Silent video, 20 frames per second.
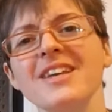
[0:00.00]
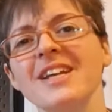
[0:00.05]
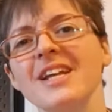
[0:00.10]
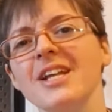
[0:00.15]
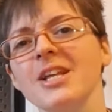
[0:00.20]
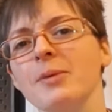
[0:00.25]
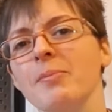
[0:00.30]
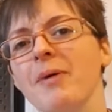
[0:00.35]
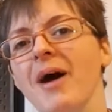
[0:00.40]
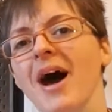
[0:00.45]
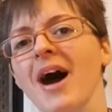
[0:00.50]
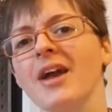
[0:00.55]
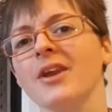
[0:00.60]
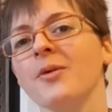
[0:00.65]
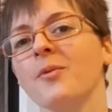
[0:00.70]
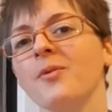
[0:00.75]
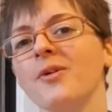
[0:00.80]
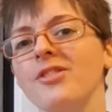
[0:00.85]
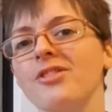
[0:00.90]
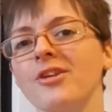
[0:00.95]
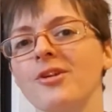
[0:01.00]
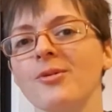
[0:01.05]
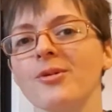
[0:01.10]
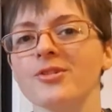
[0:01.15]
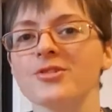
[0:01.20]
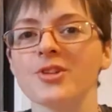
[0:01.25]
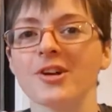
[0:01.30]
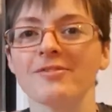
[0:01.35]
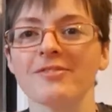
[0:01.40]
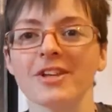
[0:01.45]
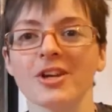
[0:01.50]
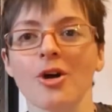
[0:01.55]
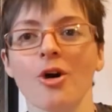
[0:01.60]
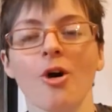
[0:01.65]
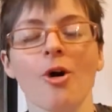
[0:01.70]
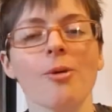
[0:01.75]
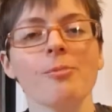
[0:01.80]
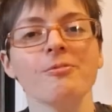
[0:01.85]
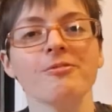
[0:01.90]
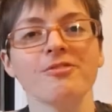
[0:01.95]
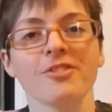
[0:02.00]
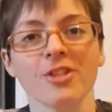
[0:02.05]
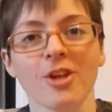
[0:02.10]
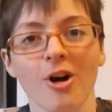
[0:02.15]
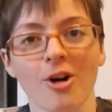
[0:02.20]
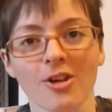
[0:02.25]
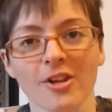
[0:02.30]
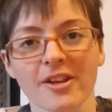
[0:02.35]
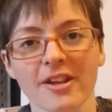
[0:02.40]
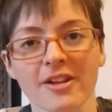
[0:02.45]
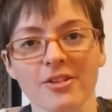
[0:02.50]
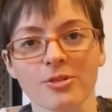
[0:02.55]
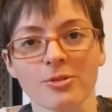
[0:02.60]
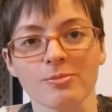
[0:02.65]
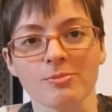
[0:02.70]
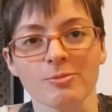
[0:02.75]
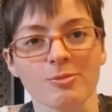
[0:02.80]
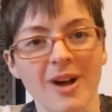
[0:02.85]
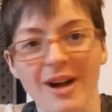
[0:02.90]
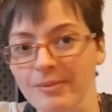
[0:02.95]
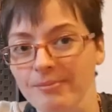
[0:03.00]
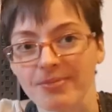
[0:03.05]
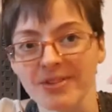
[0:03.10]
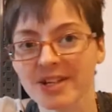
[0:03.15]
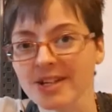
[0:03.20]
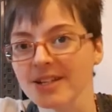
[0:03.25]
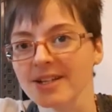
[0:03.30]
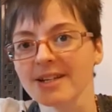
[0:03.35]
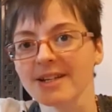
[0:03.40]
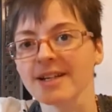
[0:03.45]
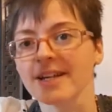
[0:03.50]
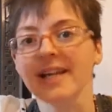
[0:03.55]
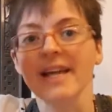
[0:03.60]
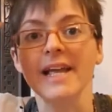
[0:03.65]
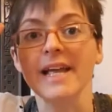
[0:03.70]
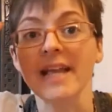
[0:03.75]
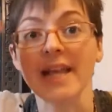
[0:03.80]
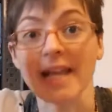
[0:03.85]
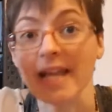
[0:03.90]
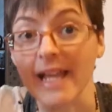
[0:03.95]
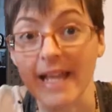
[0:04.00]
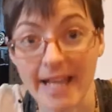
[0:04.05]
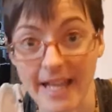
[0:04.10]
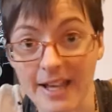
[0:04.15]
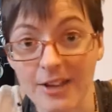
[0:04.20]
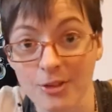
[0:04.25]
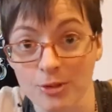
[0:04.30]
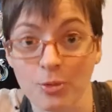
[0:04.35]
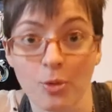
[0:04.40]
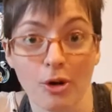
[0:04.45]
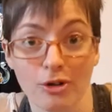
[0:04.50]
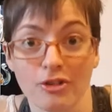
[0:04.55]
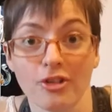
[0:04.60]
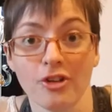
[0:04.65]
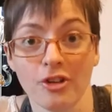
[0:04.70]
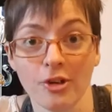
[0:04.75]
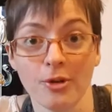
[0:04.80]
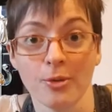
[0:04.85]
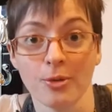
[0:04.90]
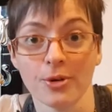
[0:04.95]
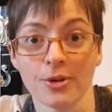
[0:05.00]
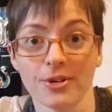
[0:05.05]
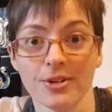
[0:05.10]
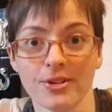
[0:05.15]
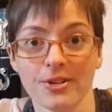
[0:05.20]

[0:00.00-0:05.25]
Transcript: taking your partner with you and travelling home for the holidays. Well, here's what to do.